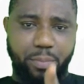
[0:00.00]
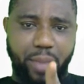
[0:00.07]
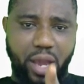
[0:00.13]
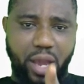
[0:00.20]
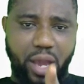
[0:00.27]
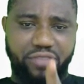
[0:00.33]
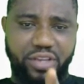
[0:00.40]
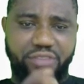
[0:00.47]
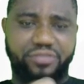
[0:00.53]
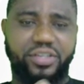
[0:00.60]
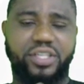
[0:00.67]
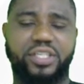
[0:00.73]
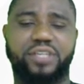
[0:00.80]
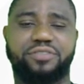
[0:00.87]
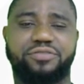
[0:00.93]
pelvic
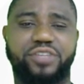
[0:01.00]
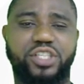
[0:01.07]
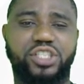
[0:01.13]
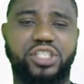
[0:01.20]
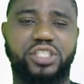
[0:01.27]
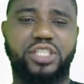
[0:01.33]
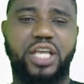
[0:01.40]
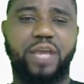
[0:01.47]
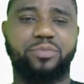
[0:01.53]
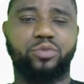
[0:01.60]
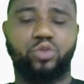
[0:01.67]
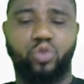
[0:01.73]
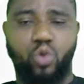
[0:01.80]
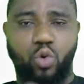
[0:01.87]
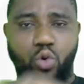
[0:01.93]
fin. The fish is
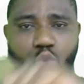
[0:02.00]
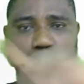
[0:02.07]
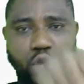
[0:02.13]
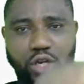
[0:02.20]
able to